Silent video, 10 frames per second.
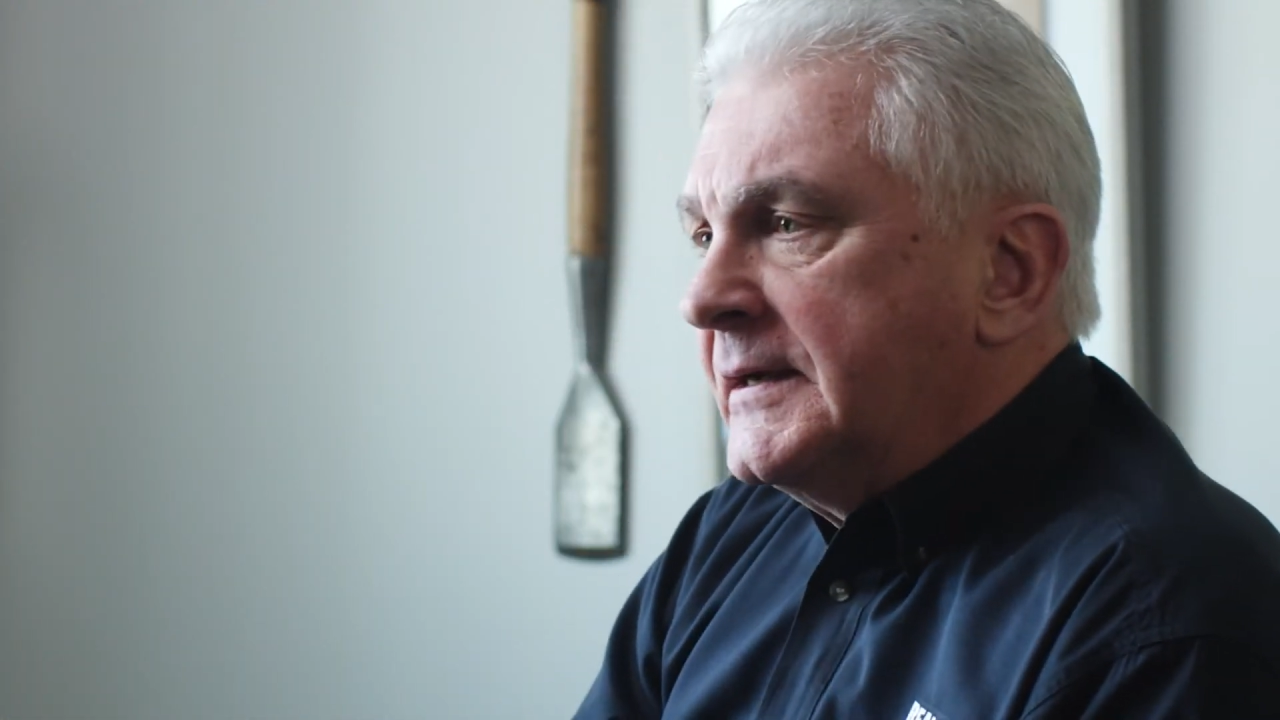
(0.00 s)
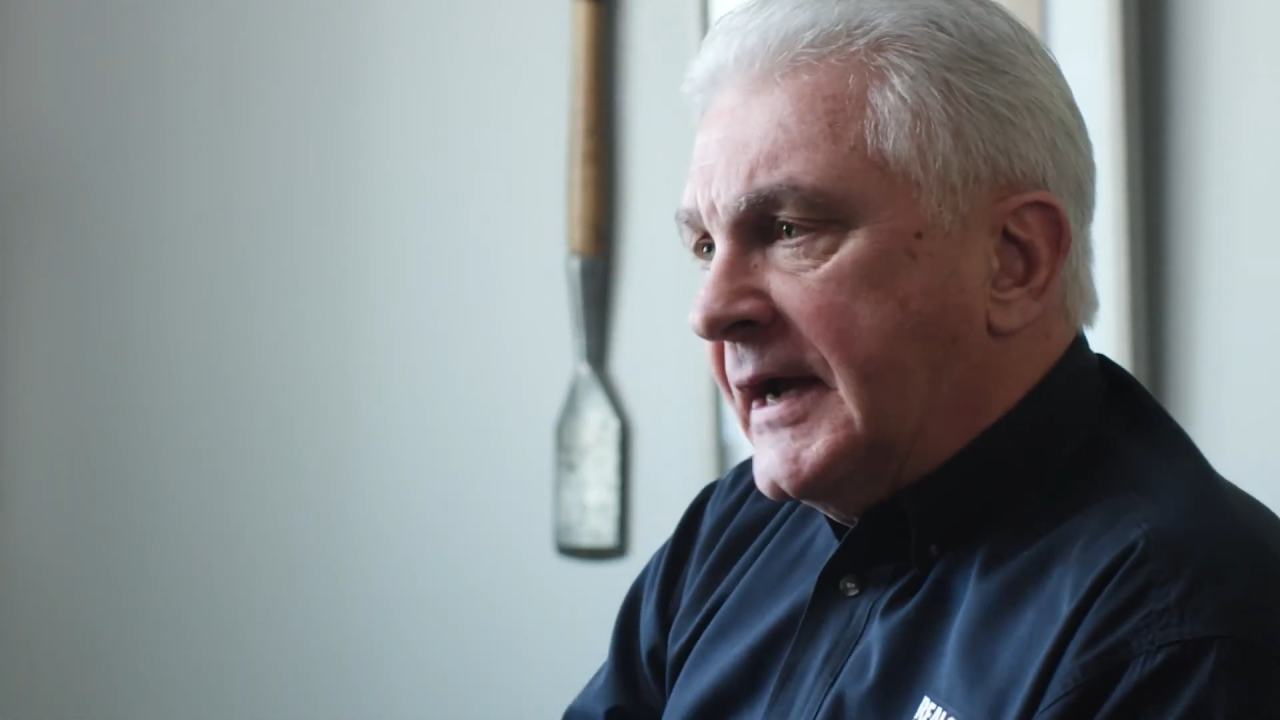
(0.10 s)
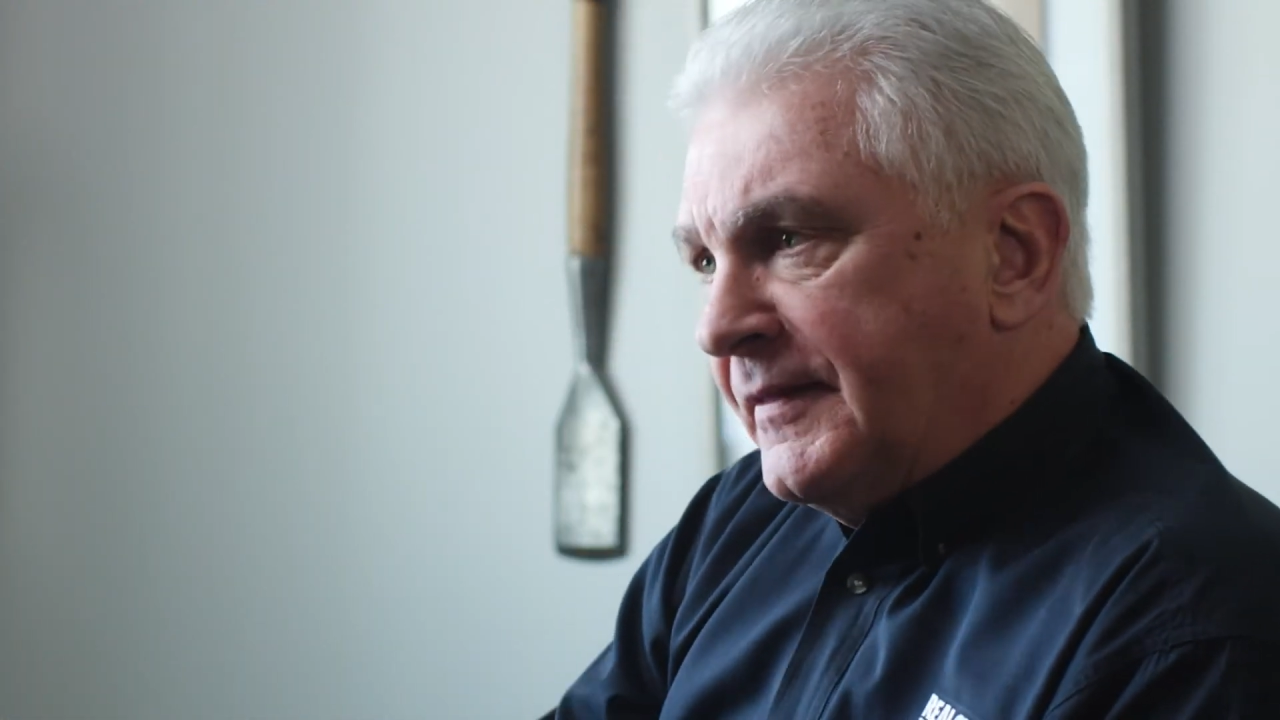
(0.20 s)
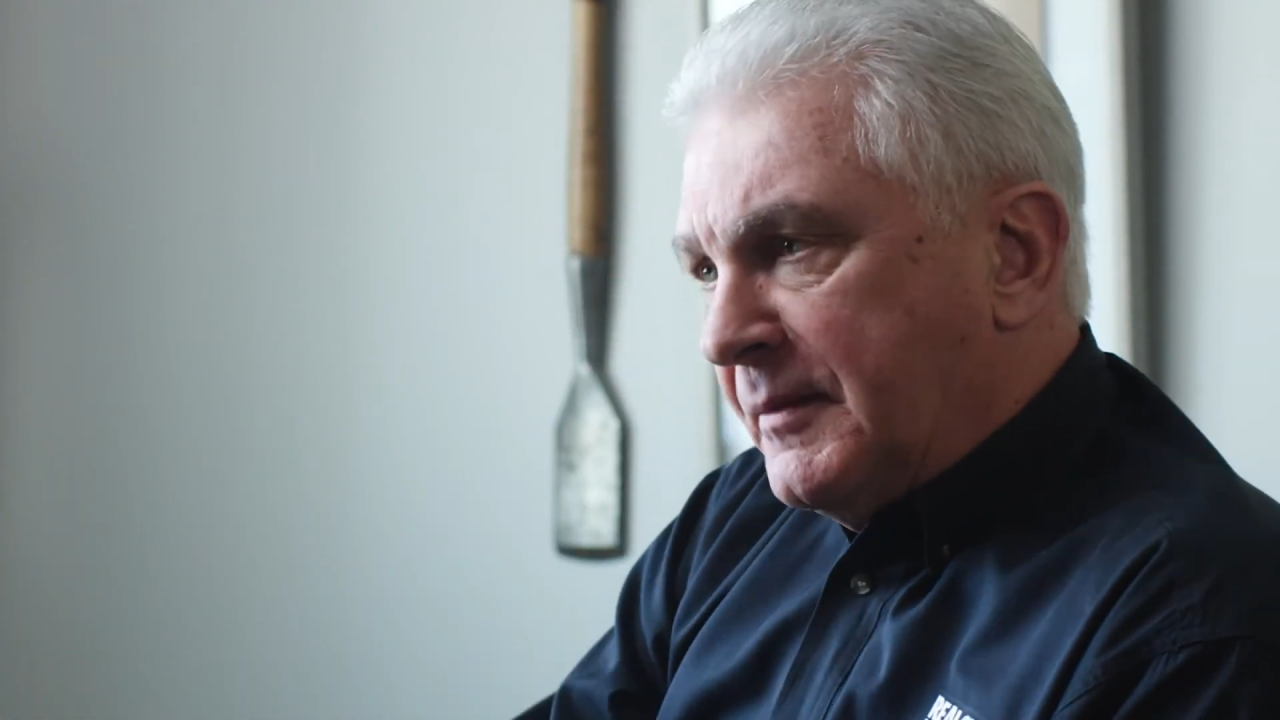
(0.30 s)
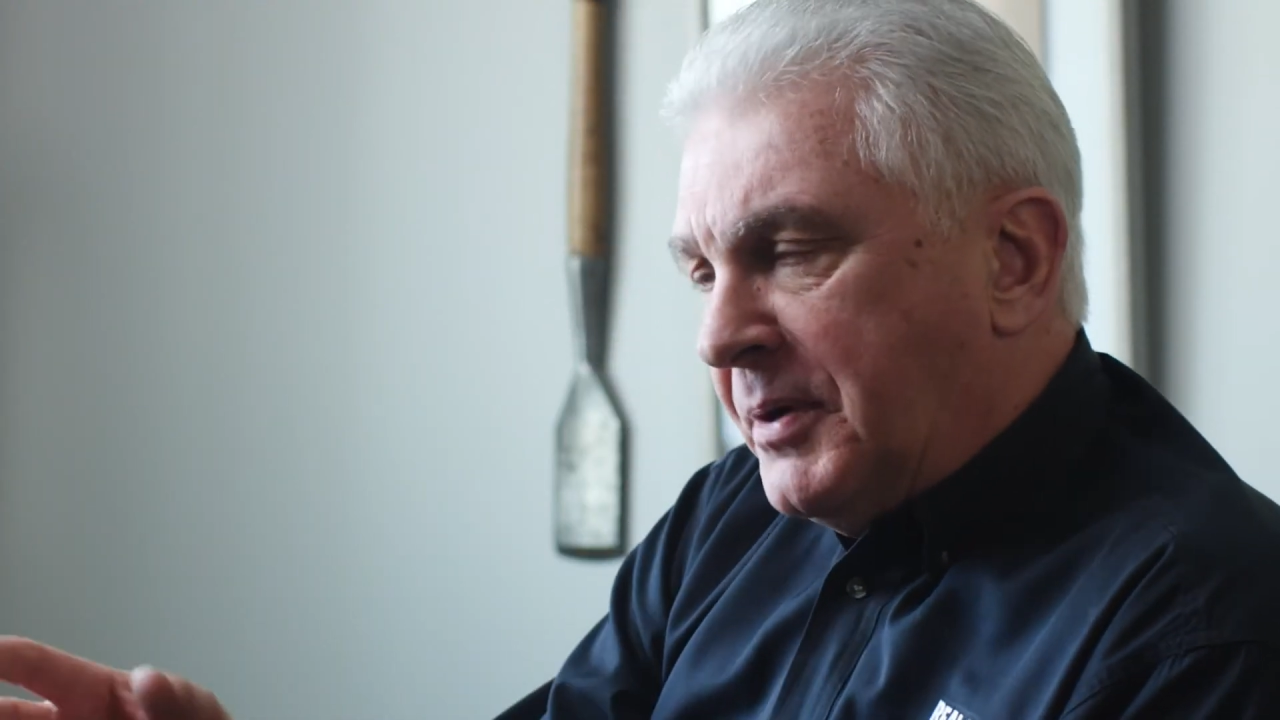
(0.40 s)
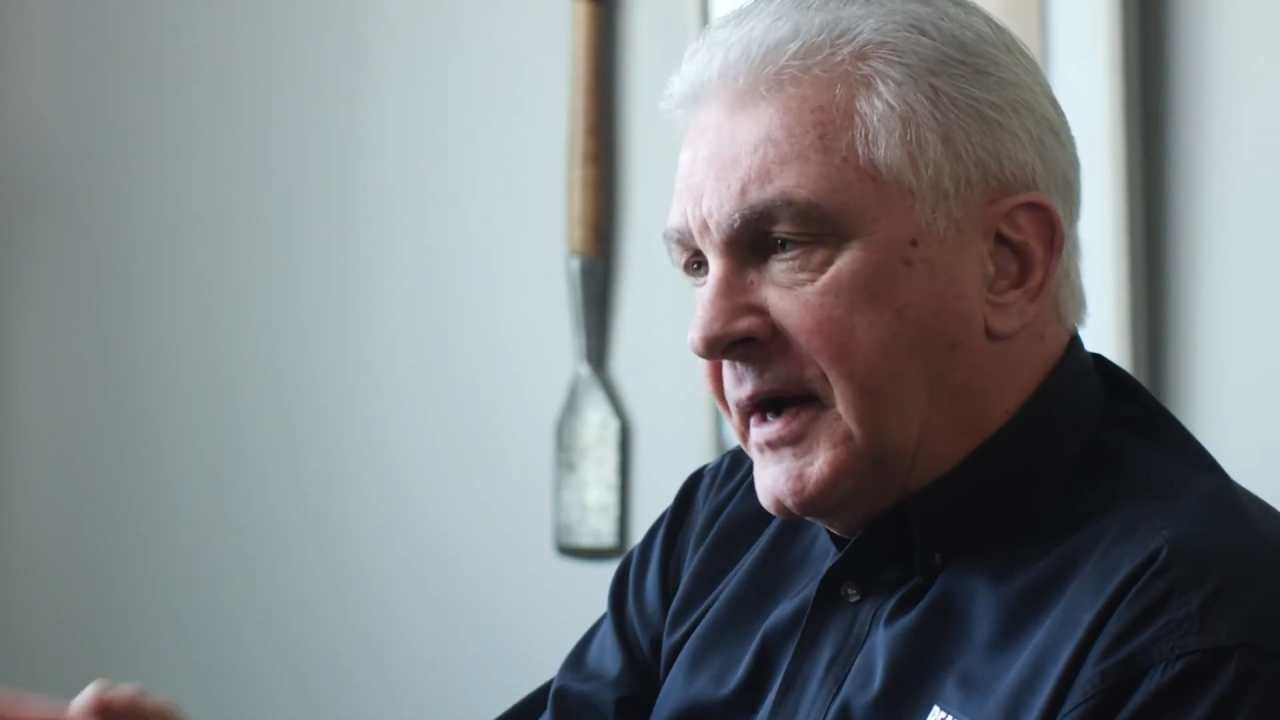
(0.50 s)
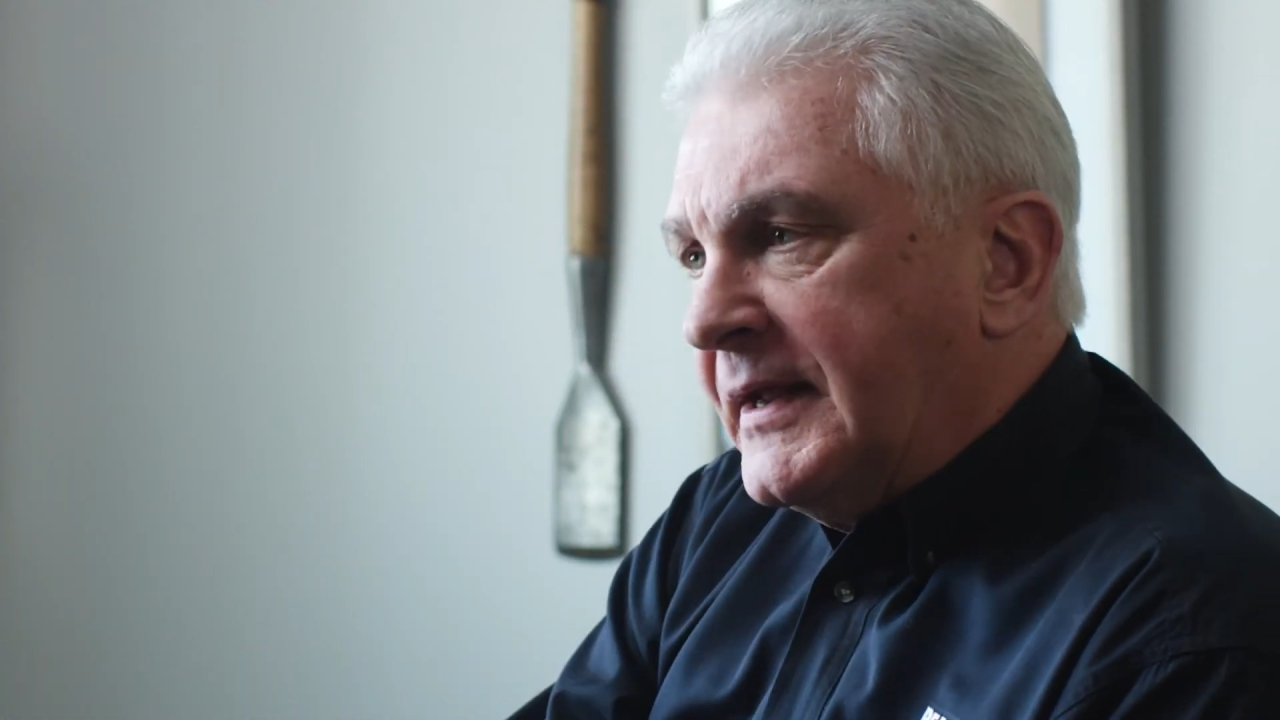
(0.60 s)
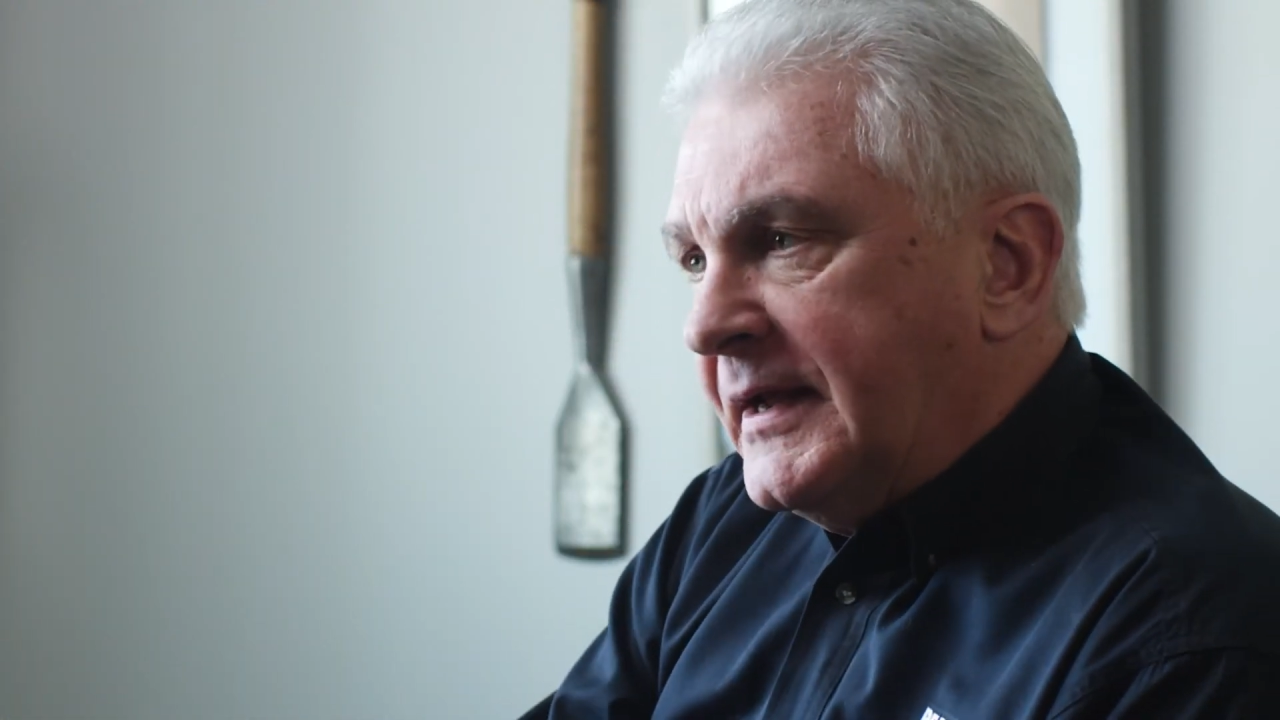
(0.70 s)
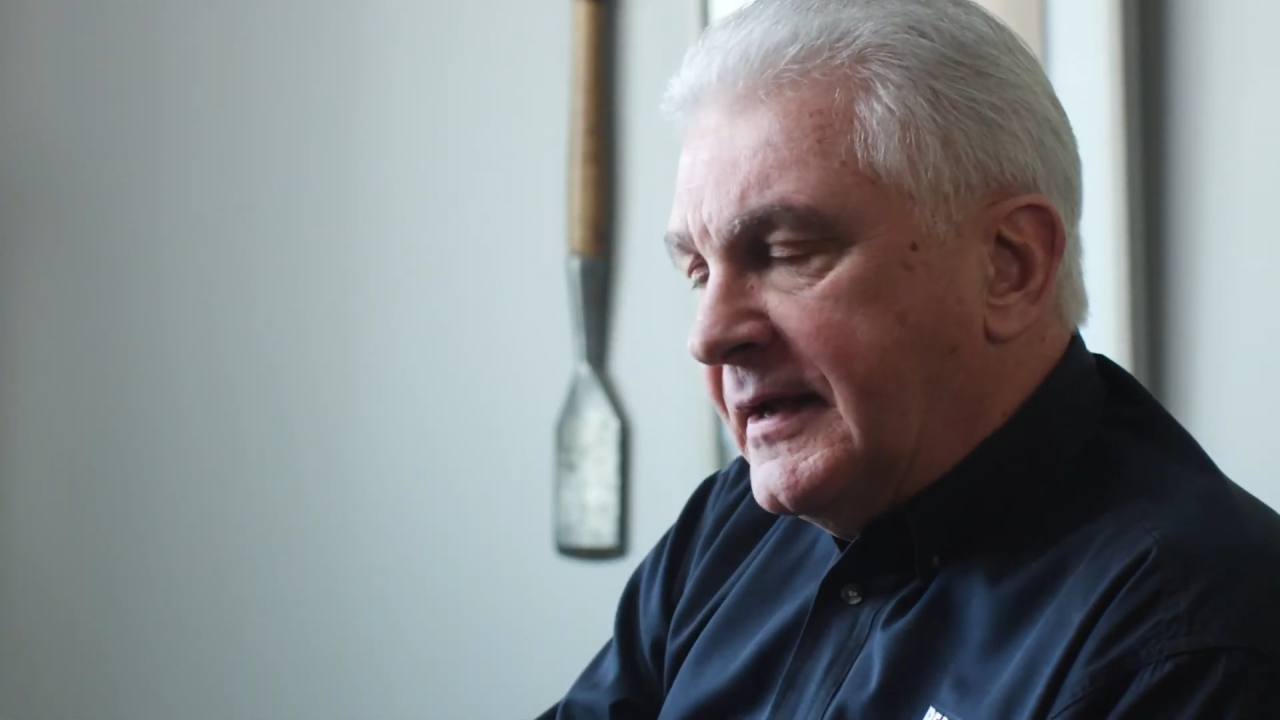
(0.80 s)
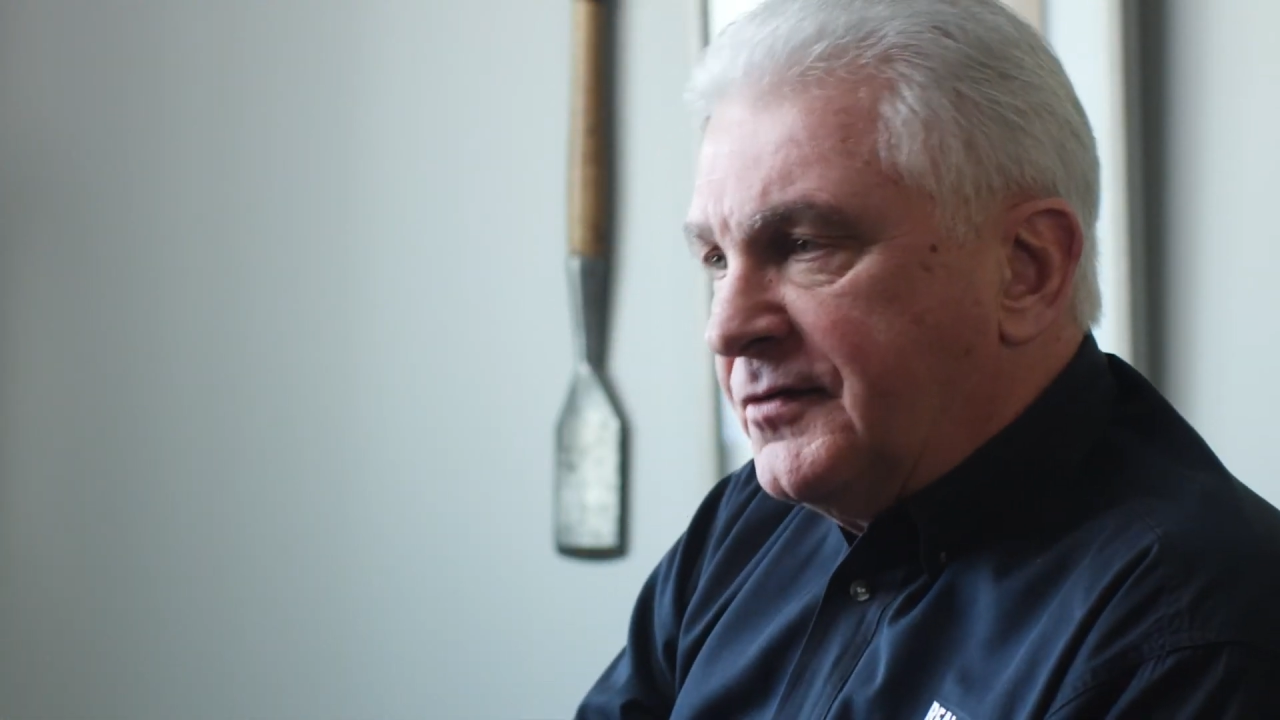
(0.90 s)
and the
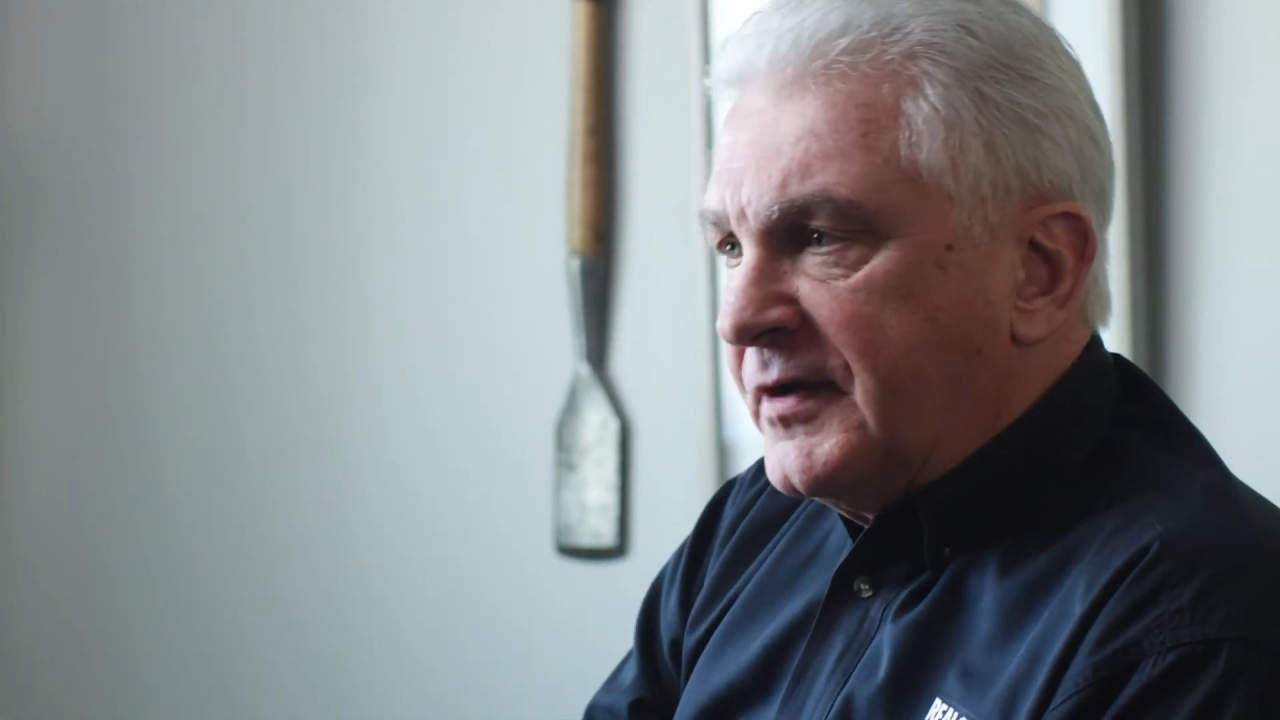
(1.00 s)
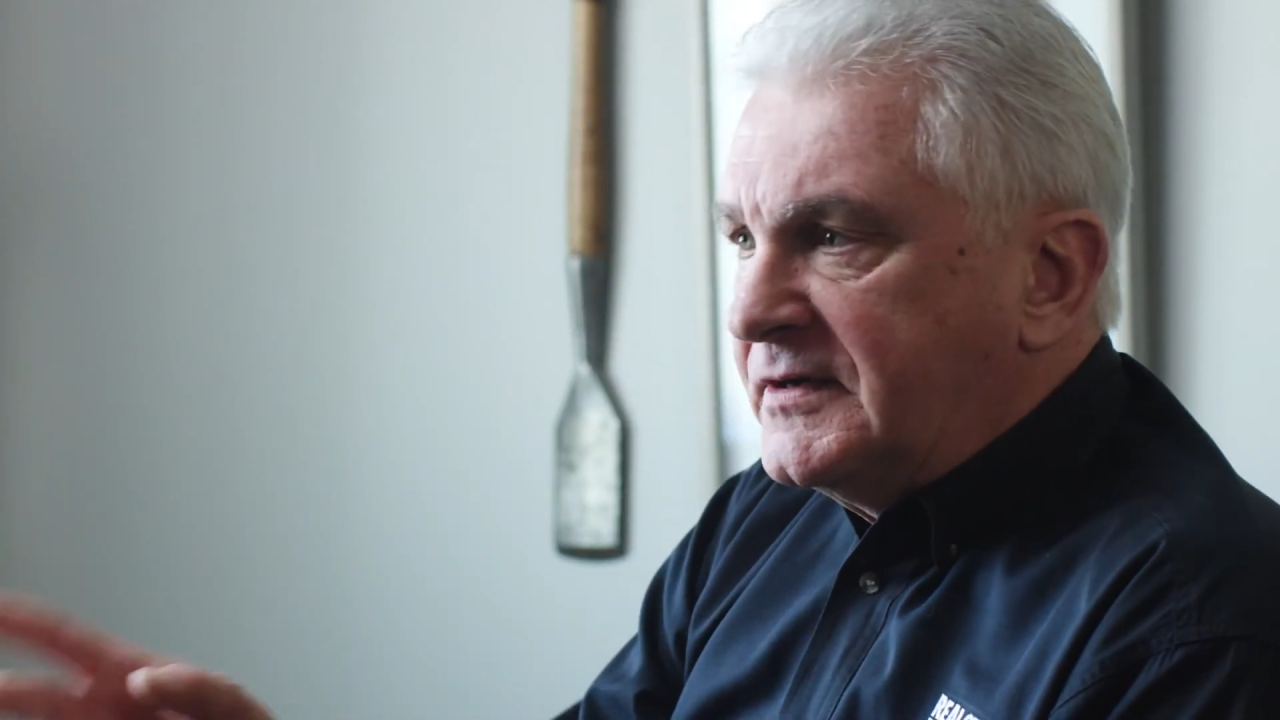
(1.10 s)
putty is a